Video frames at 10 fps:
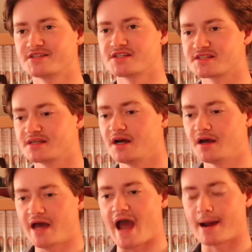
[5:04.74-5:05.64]
and just
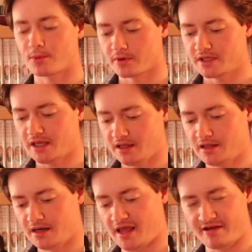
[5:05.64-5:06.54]
hammering
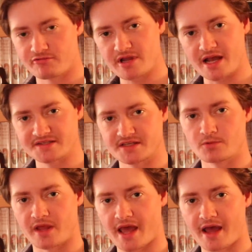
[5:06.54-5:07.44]
in every asset
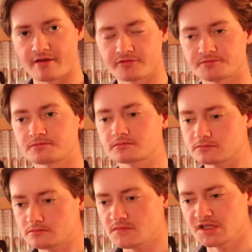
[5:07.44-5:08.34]
we have
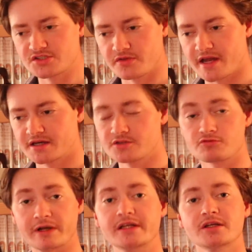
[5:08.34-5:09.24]
so that it is
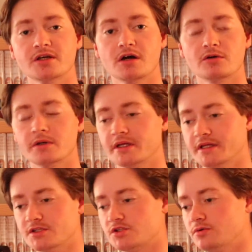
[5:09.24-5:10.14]
ready to go
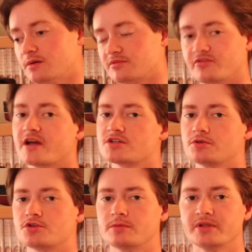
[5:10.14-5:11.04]
into a
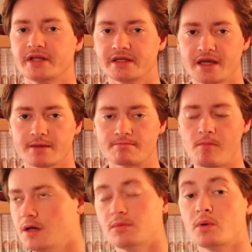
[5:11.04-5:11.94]
professional AAA game.
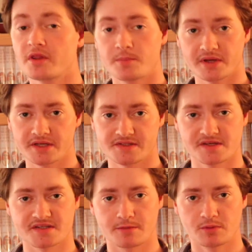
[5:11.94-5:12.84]
But one of the biggest
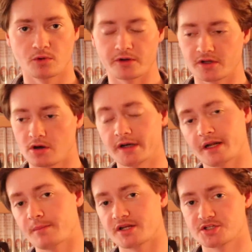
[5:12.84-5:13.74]
things I've been working on, and
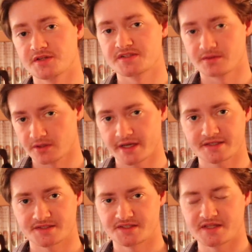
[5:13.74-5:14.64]
I mentioned this in the
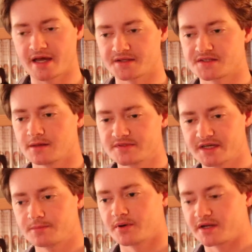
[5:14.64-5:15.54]
last status
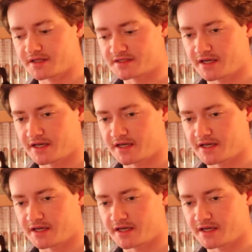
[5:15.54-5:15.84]
update, but it's